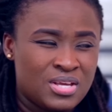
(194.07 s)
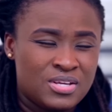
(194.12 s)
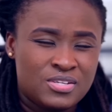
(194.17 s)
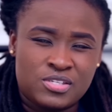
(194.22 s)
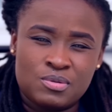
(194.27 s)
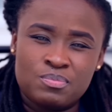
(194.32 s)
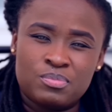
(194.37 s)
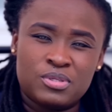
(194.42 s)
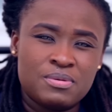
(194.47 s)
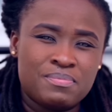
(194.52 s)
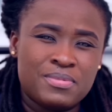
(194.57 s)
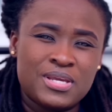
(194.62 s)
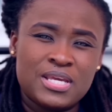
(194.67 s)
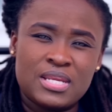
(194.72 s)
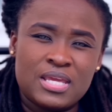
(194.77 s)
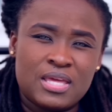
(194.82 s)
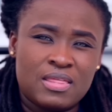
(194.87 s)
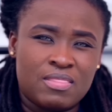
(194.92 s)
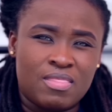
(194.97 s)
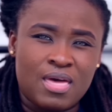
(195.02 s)
simply
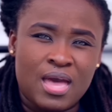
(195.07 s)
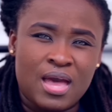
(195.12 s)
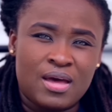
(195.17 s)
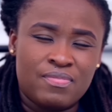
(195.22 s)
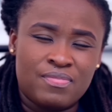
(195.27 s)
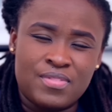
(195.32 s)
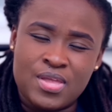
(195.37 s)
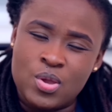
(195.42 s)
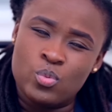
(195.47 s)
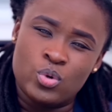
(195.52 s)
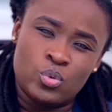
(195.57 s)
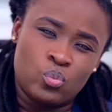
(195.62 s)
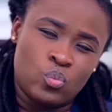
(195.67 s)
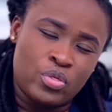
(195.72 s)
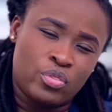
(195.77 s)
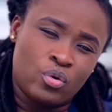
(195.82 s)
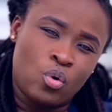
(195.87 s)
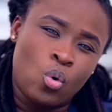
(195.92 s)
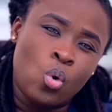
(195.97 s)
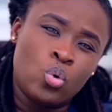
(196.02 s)
meaning that they would
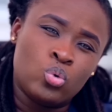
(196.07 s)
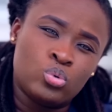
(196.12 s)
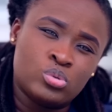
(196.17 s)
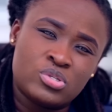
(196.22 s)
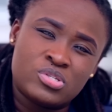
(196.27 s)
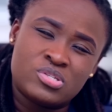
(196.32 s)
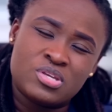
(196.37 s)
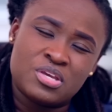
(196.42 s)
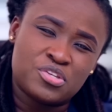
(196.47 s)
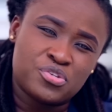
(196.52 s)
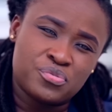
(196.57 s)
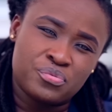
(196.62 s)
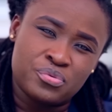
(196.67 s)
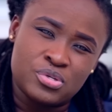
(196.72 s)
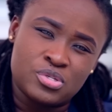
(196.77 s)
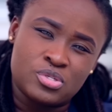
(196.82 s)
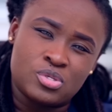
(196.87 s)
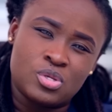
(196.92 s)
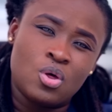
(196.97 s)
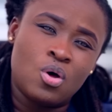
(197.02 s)
withhold sex for
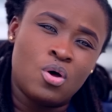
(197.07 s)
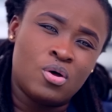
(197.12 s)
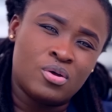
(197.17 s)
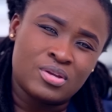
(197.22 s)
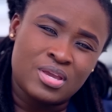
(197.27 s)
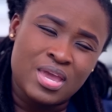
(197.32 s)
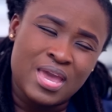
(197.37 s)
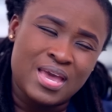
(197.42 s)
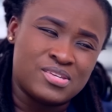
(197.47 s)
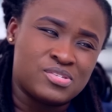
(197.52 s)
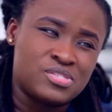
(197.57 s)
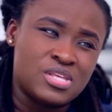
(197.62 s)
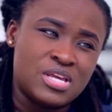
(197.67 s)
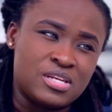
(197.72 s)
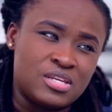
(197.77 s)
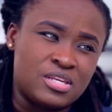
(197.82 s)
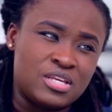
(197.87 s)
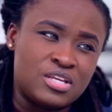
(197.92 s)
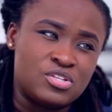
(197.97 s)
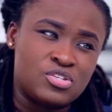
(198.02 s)
as long as they
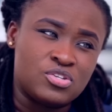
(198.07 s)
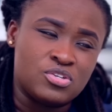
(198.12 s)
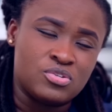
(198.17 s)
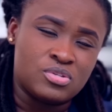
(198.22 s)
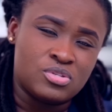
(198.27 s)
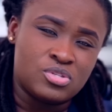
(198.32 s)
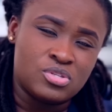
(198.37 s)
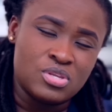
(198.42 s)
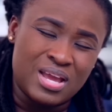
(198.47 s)
need to